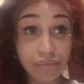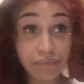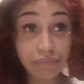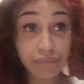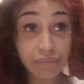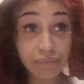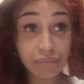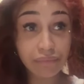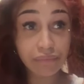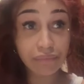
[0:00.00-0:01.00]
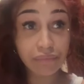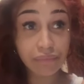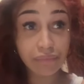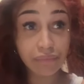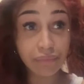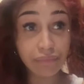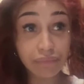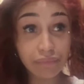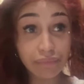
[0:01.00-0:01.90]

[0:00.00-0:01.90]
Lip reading: Nothing is said.